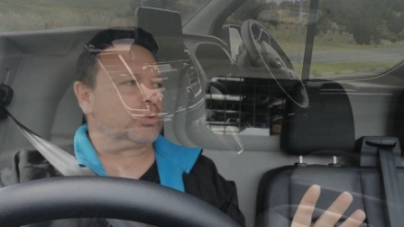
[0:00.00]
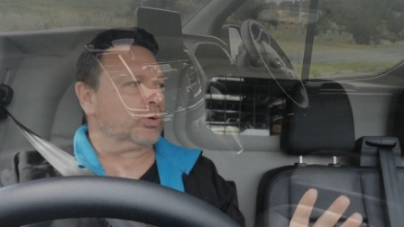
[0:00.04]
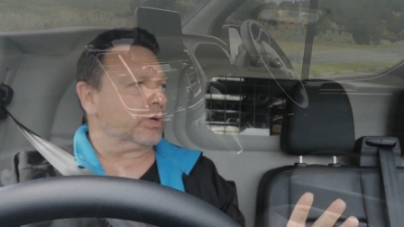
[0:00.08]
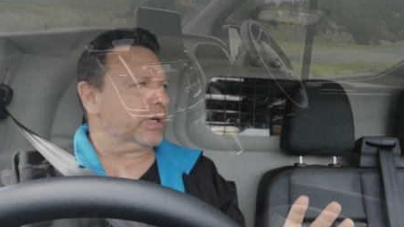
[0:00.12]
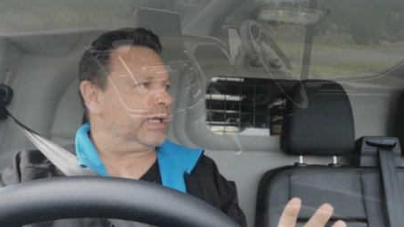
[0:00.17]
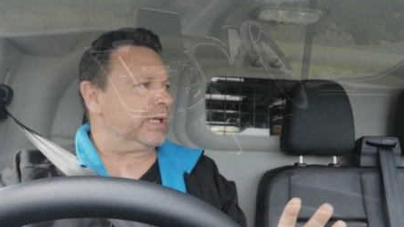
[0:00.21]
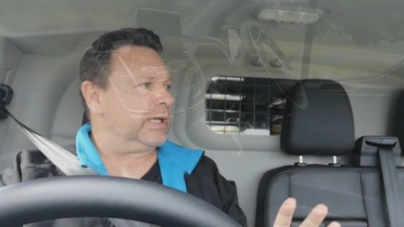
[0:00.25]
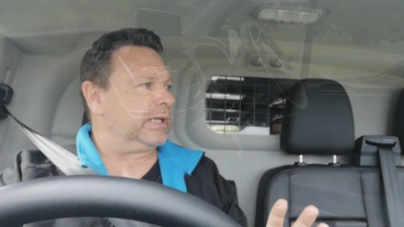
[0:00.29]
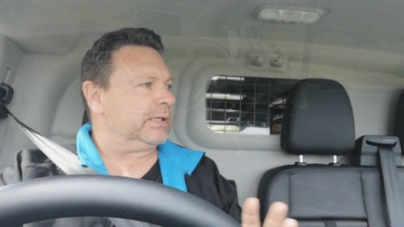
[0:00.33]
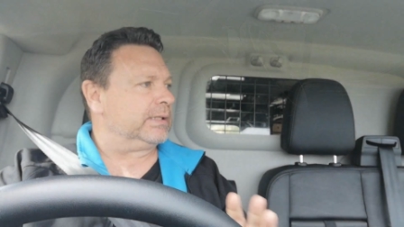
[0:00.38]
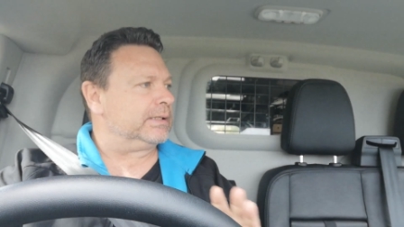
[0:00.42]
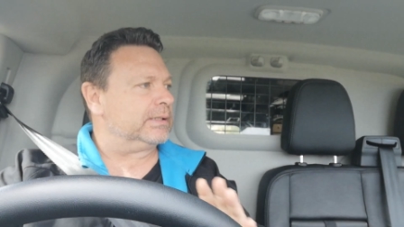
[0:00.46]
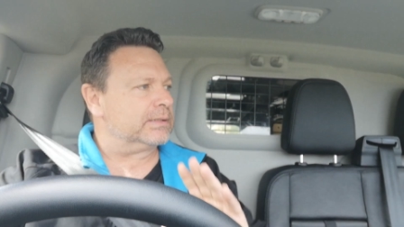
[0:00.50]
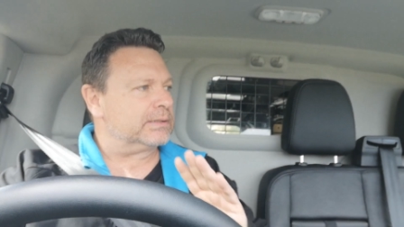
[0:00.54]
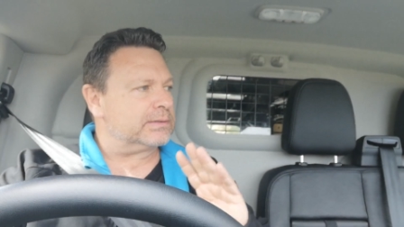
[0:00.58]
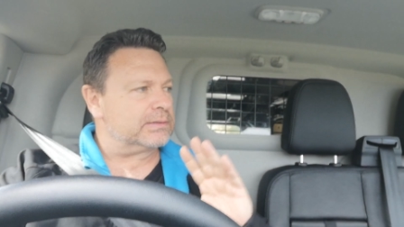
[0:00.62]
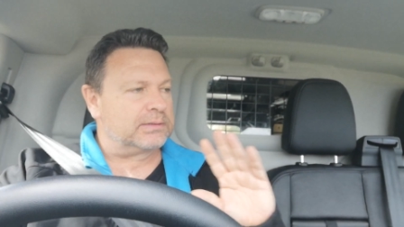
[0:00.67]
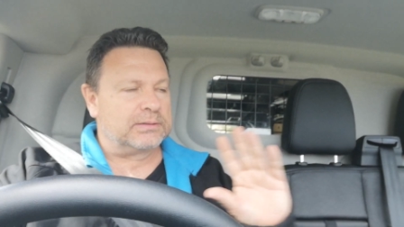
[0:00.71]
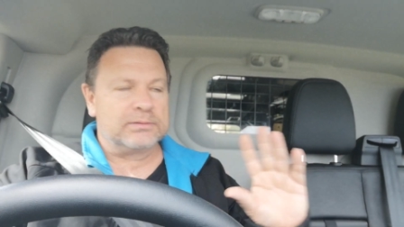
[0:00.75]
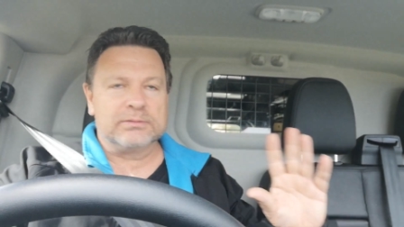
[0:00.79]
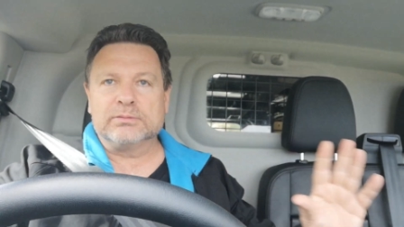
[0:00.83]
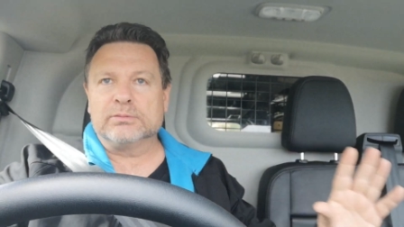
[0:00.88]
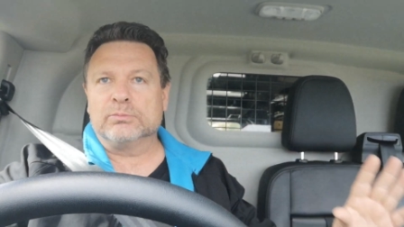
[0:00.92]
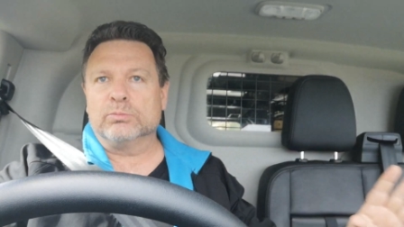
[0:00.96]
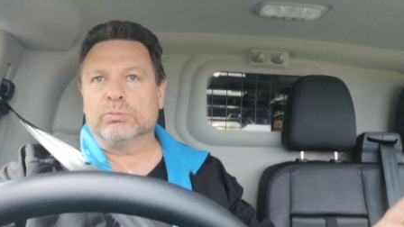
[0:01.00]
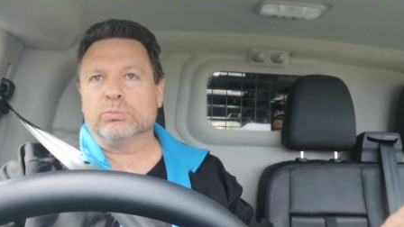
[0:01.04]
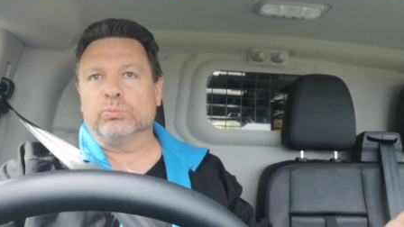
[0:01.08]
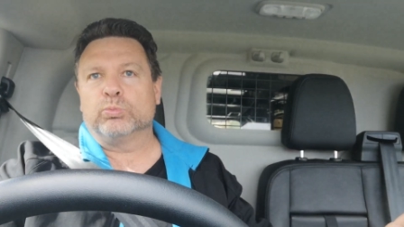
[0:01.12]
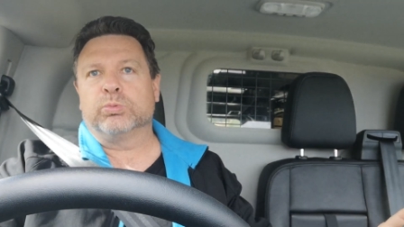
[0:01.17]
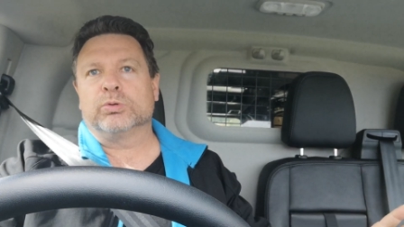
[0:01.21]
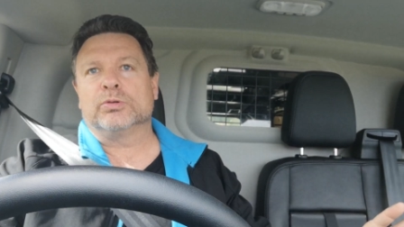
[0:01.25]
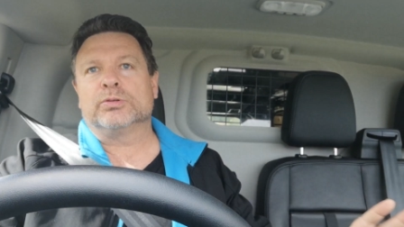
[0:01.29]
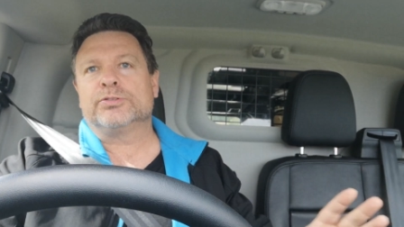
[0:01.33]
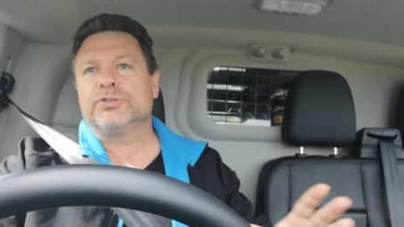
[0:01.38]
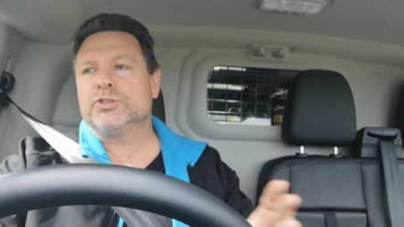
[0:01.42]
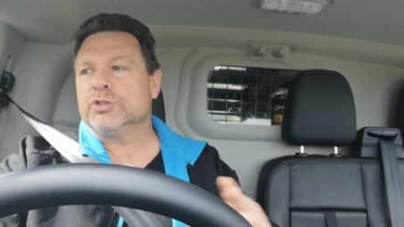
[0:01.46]
screen,
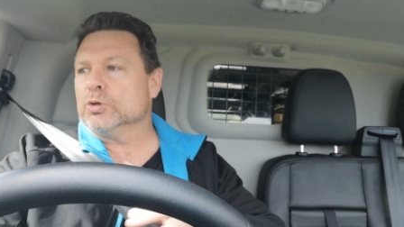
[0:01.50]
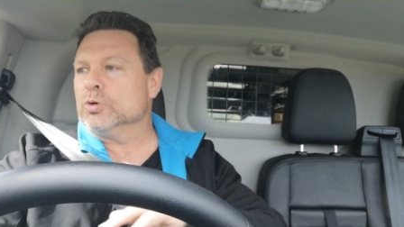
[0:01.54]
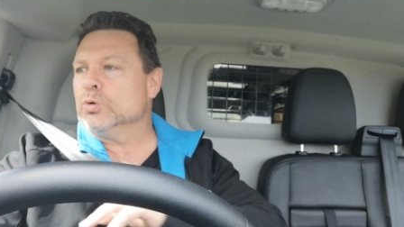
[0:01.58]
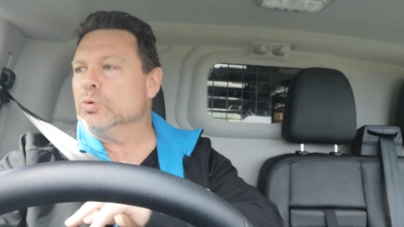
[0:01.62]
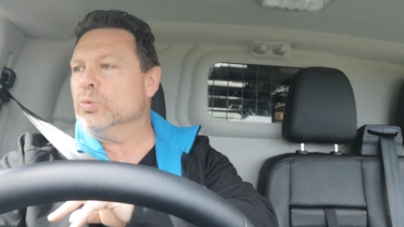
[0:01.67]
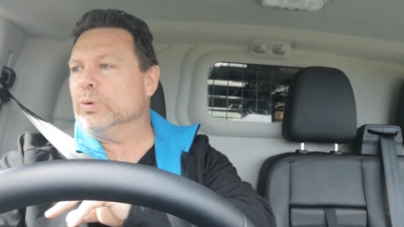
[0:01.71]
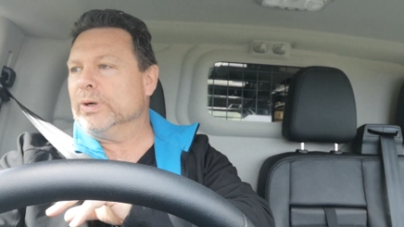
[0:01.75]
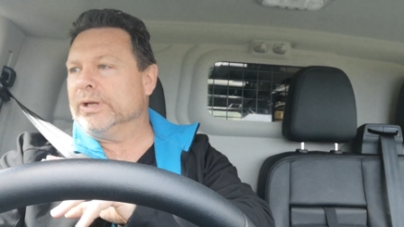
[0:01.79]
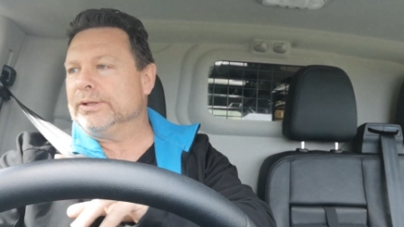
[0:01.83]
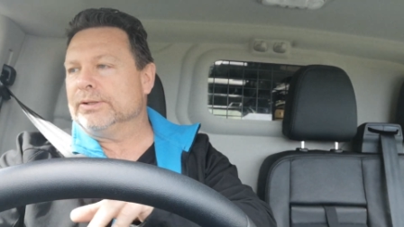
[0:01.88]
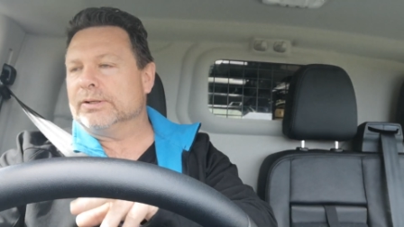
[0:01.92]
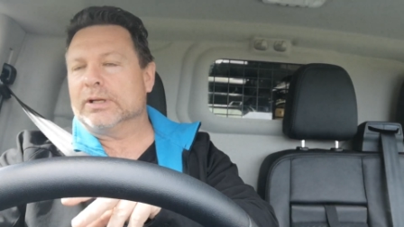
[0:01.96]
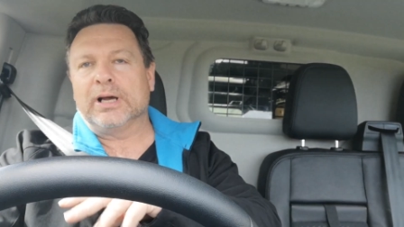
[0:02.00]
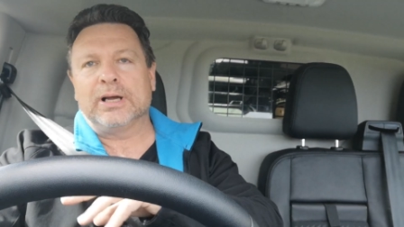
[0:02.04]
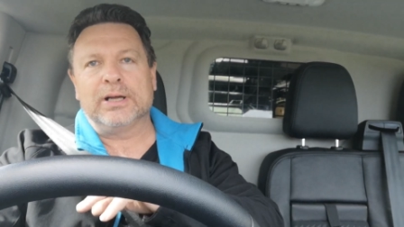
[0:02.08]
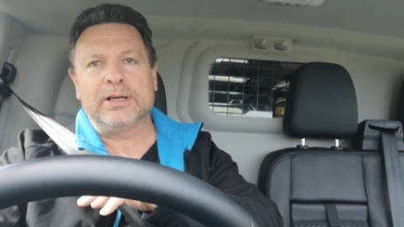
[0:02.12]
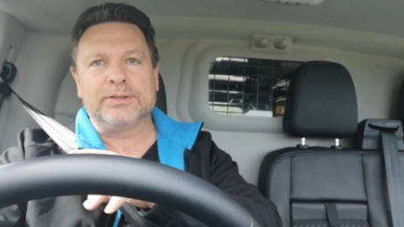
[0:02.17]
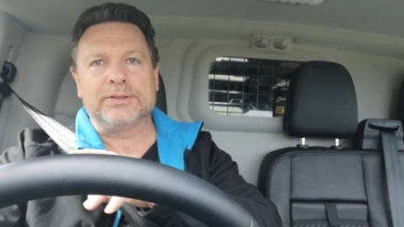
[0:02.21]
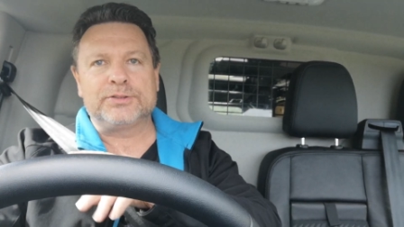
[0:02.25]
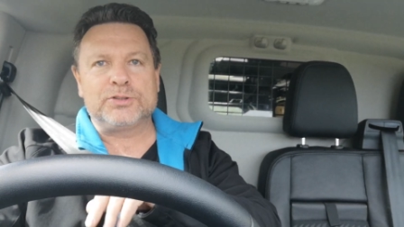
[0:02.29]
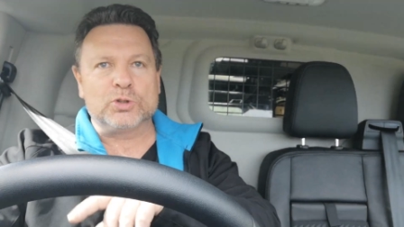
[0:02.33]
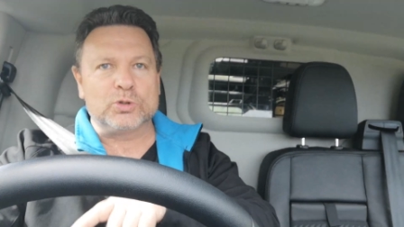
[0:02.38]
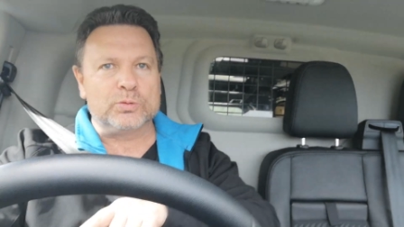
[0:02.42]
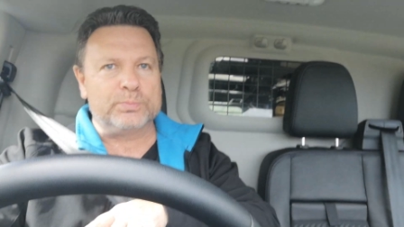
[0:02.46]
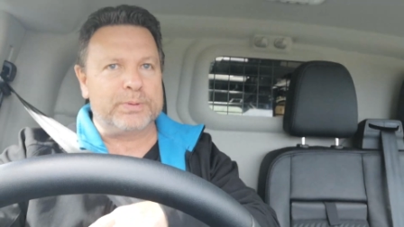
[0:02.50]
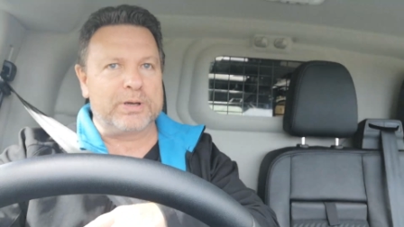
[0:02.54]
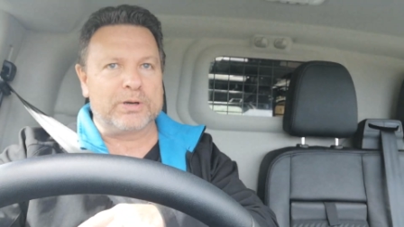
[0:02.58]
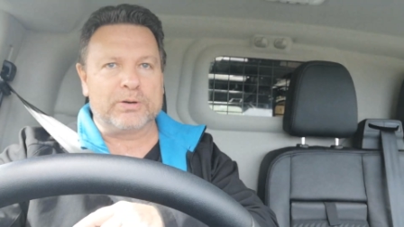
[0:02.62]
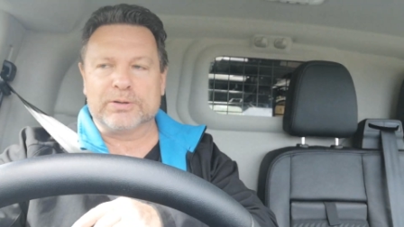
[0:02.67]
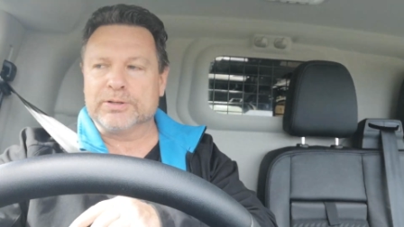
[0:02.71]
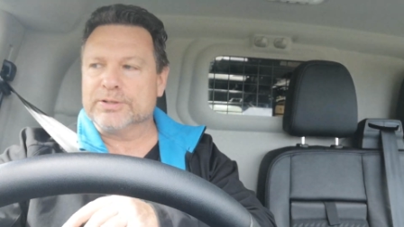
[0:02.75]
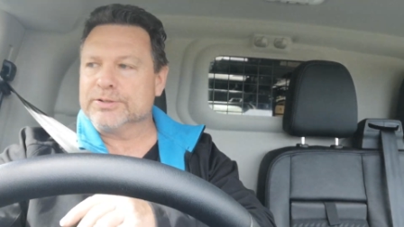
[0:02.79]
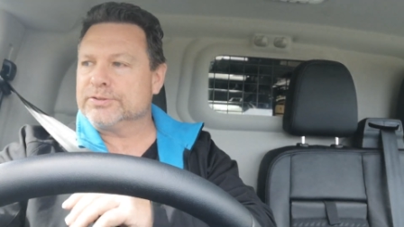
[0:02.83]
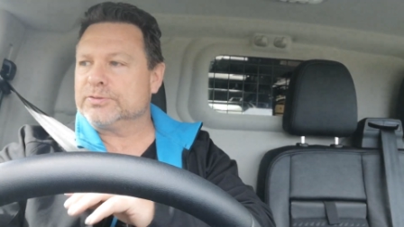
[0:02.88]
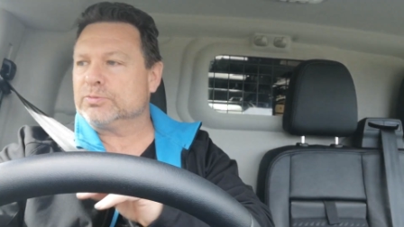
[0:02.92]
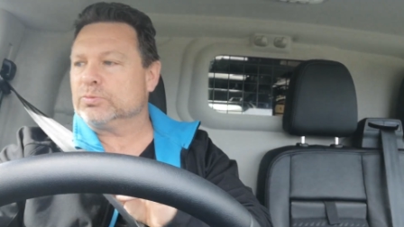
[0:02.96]
dual
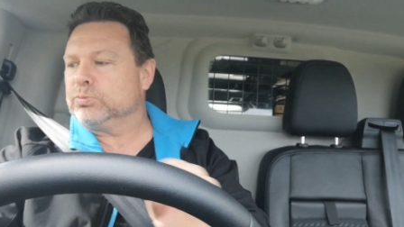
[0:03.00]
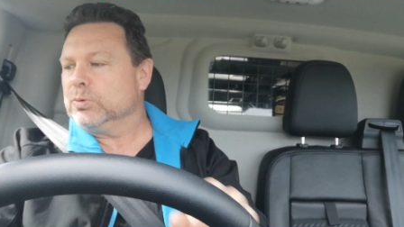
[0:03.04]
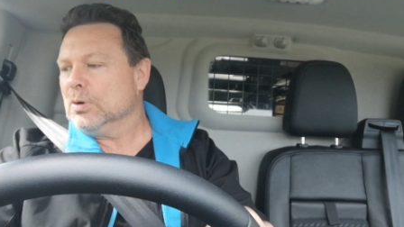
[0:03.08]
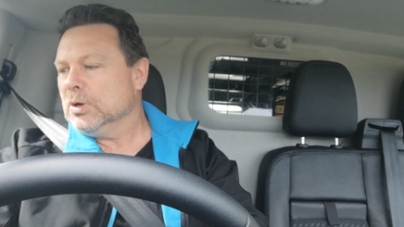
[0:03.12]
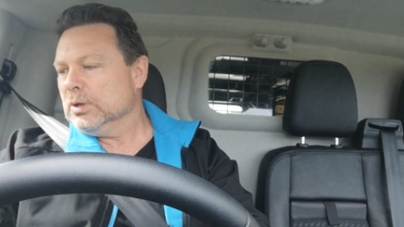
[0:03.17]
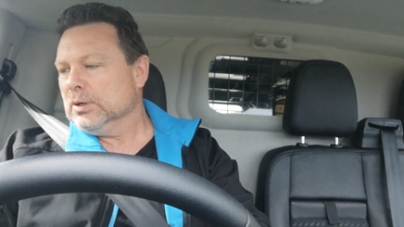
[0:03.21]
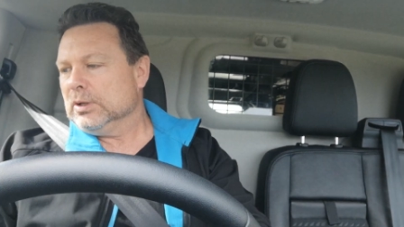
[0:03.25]
mirrors.